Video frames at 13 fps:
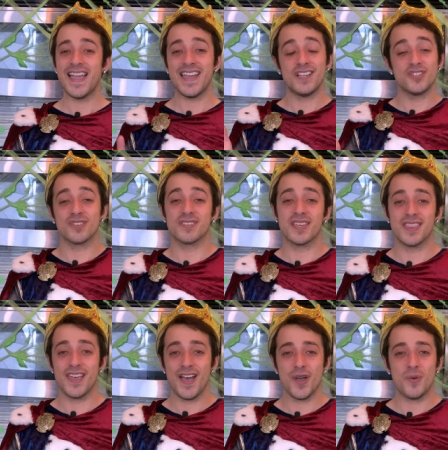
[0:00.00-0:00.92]
And just like
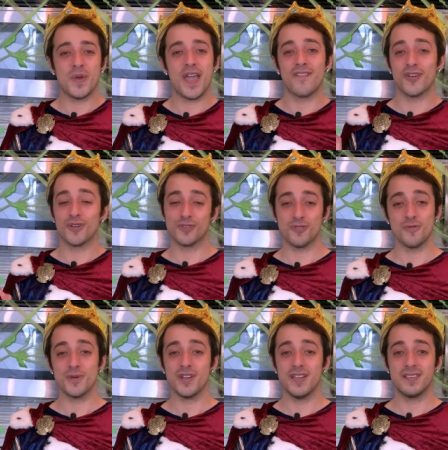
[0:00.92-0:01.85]
that, we have our
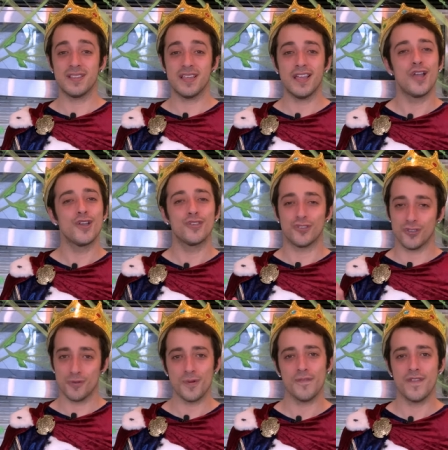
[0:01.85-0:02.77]
super easy,
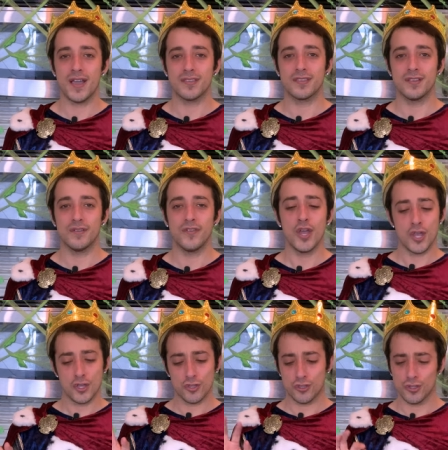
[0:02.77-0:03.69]
super festive,
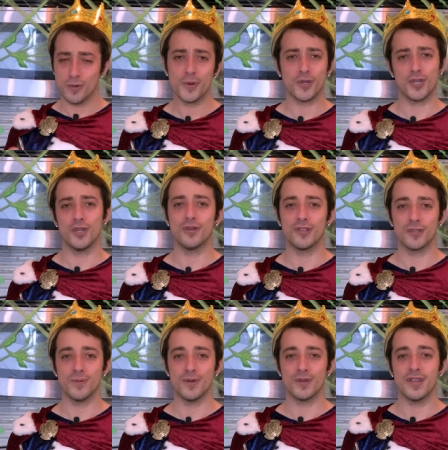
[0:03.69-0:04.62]
super cute and
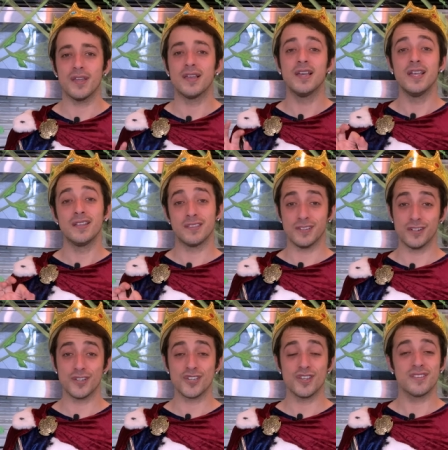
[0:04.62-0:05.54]
spooky,
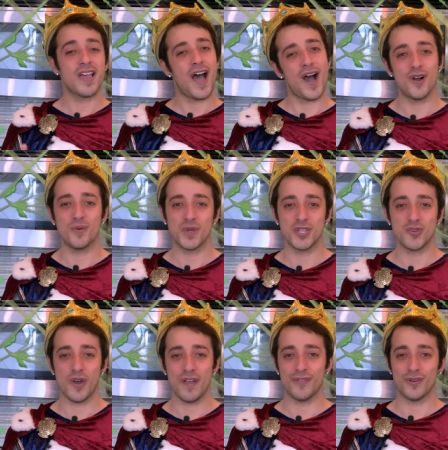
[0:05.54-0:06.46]
delicious Halloween
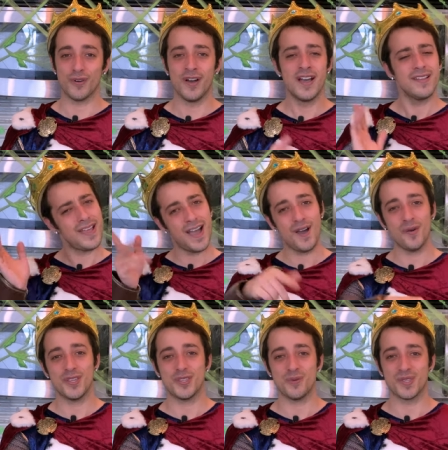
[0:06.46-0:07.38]
trifle. Now how
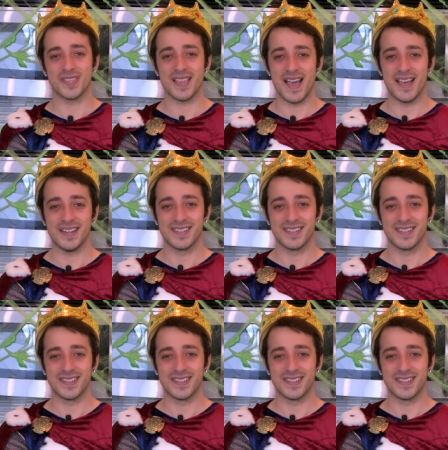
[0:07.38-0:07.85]
easy was that?